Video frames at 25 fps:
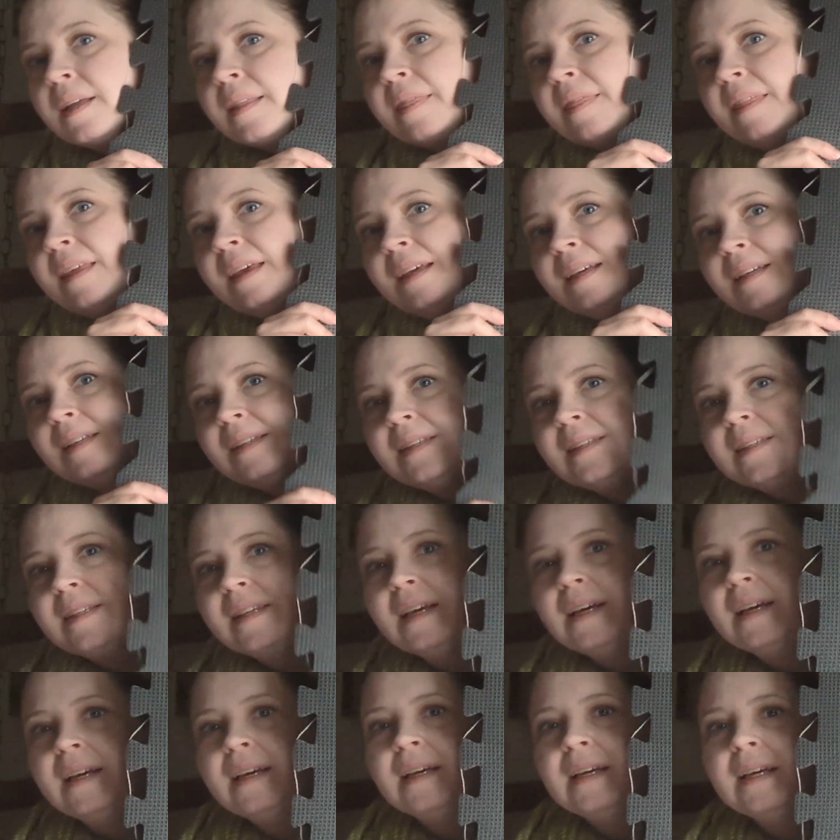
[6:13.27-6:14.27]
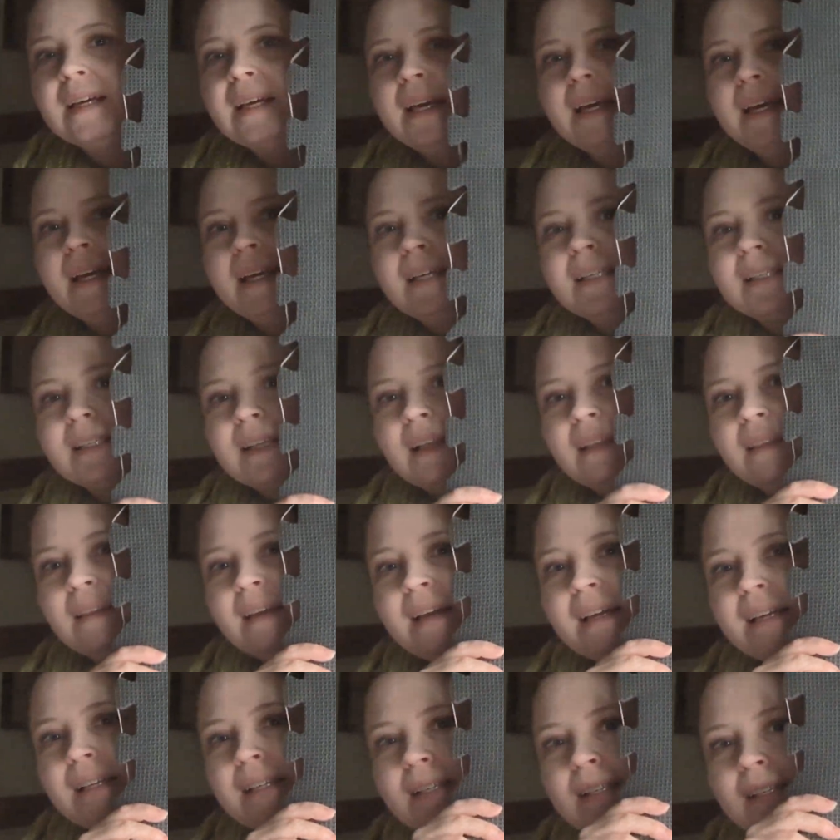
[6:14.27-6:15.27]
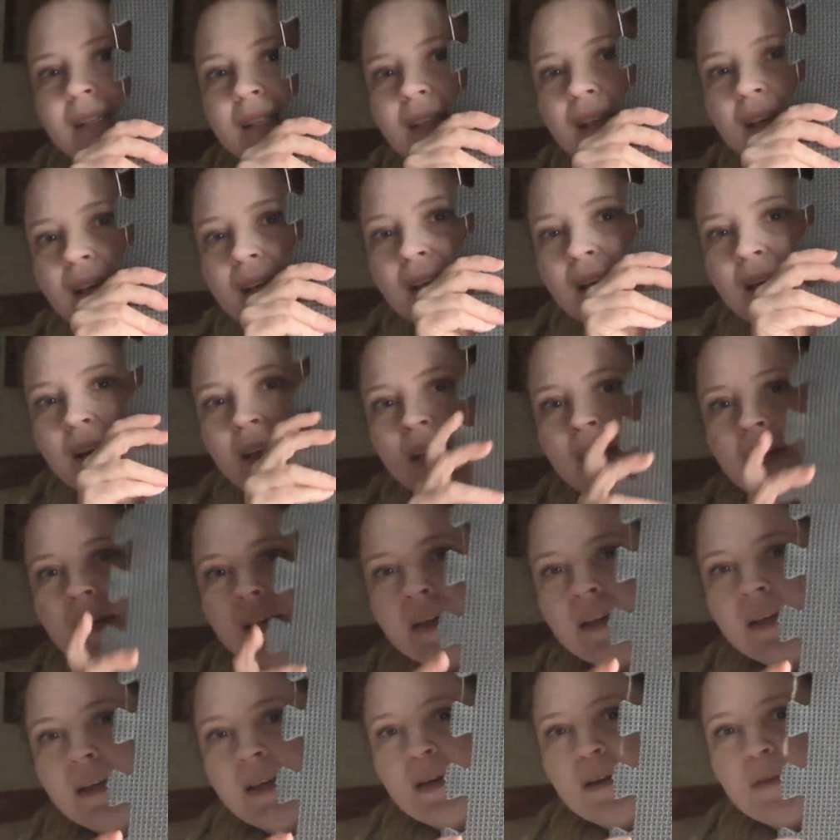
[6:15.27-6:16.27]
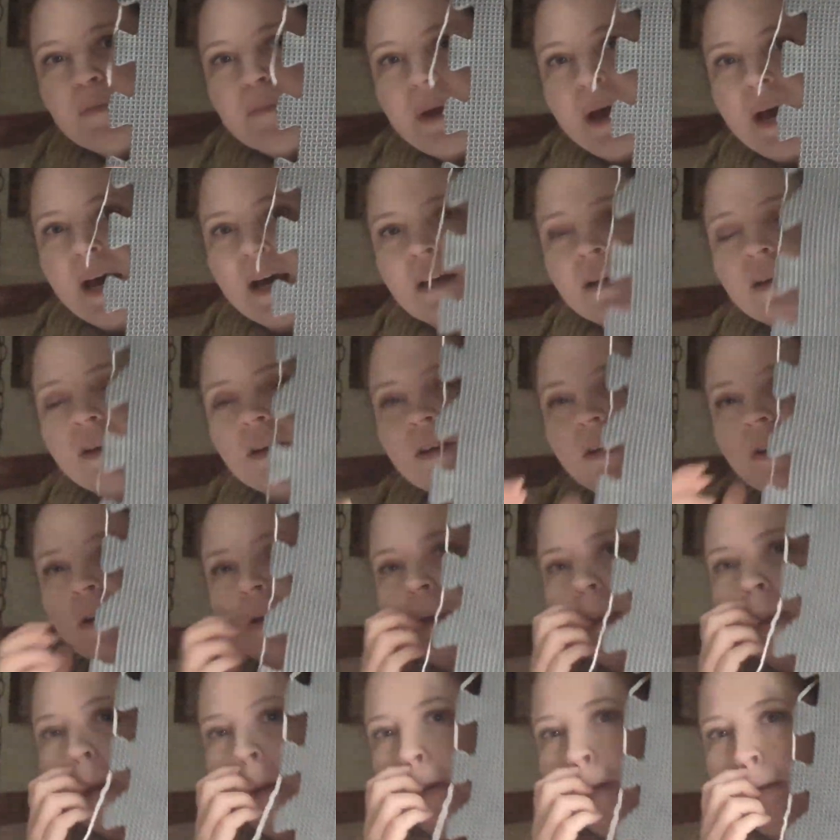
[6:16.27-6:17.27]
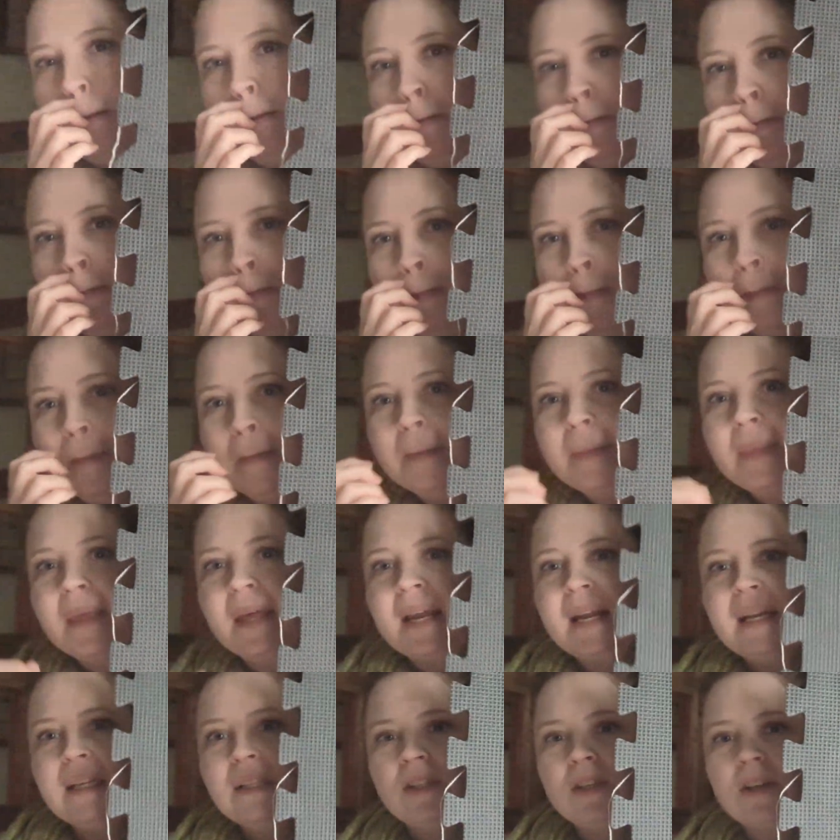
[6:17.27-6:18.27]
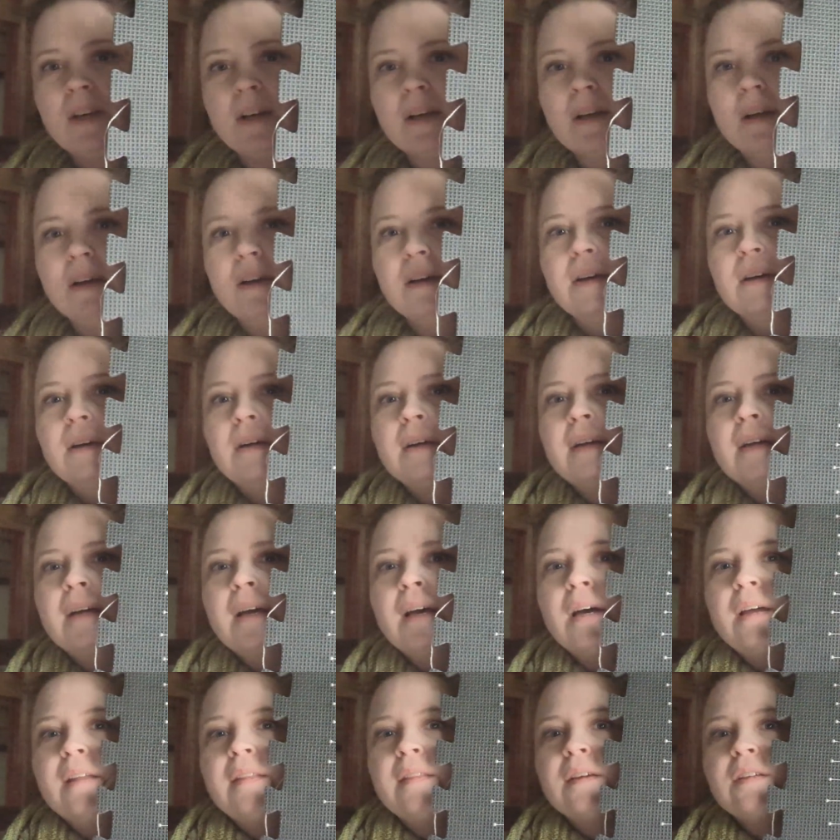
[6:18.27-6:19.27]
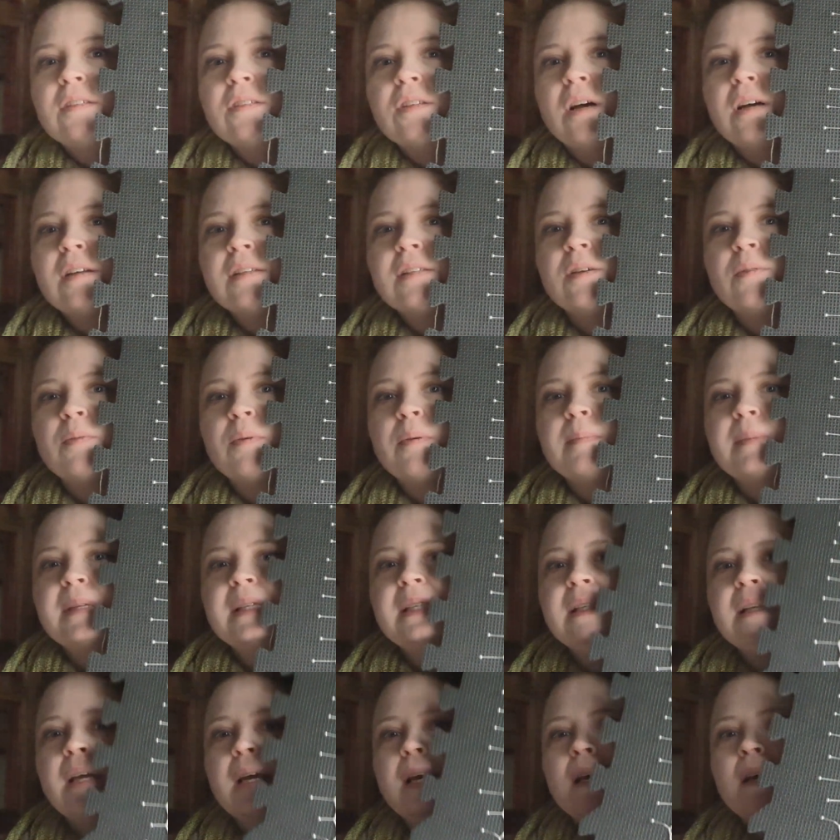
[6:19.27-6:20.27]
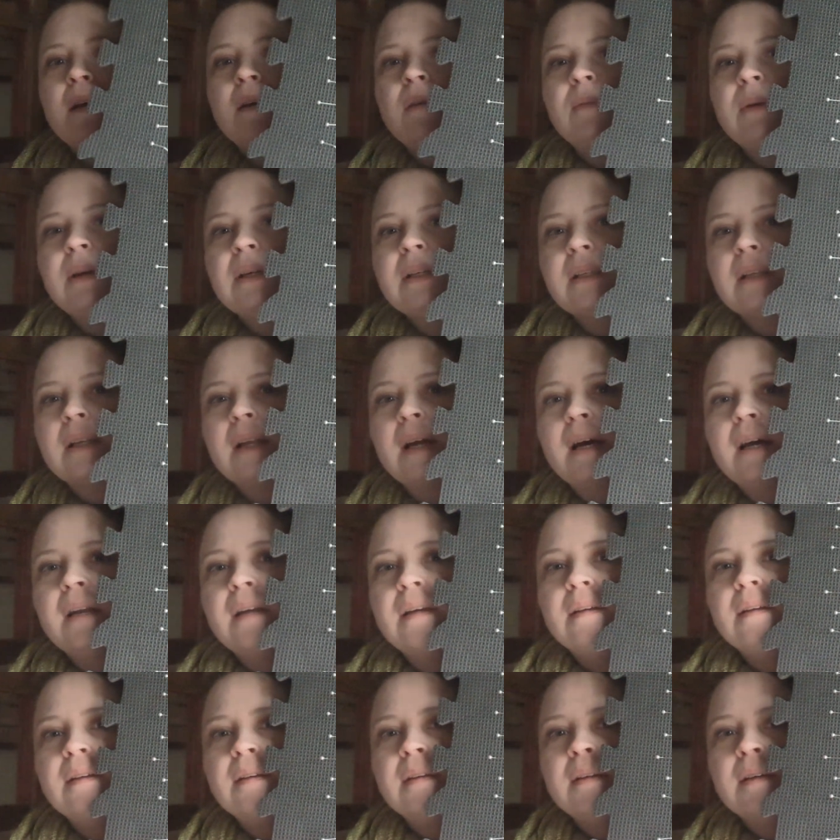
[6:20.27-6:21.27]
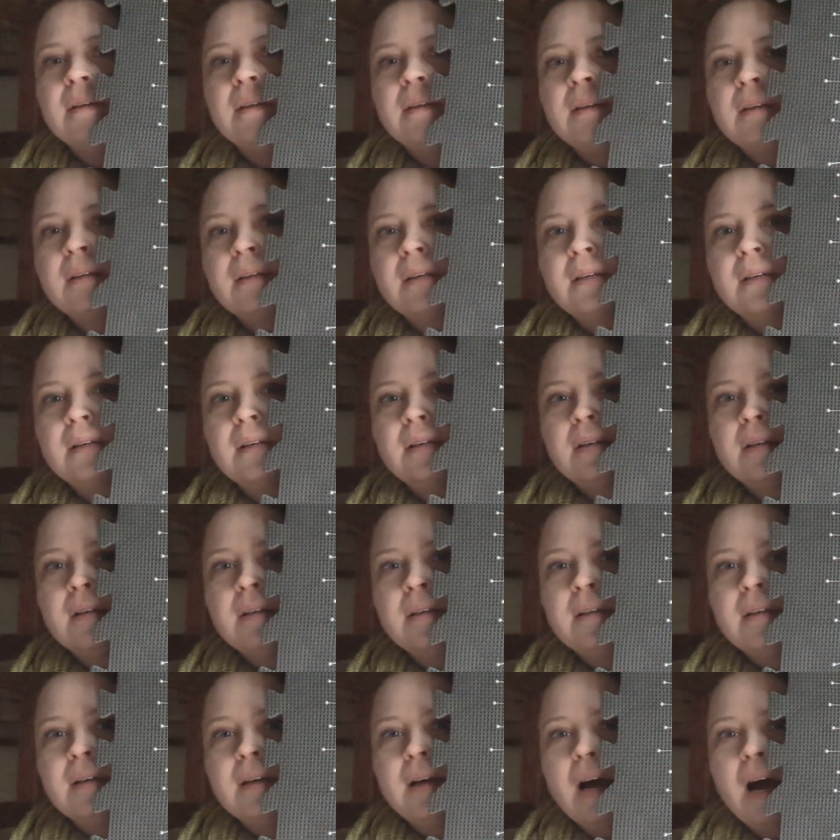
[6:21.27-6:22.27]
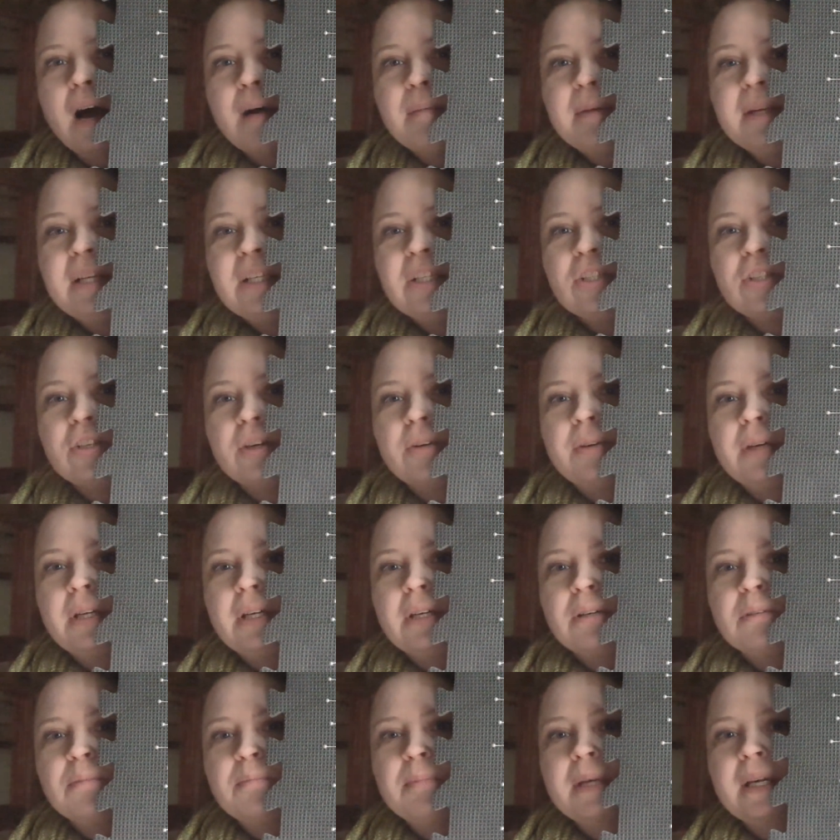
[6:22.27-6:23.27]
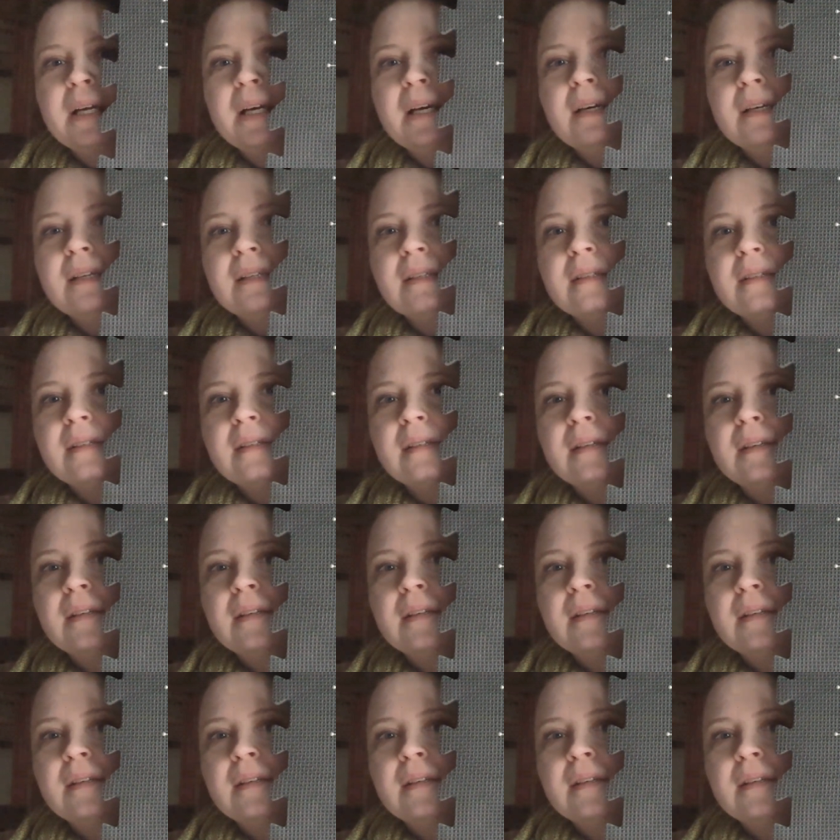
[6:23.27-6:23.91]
this is a lace pattern that I took. Oh, there's also a mistake. Where's it at? I'm going to show you because,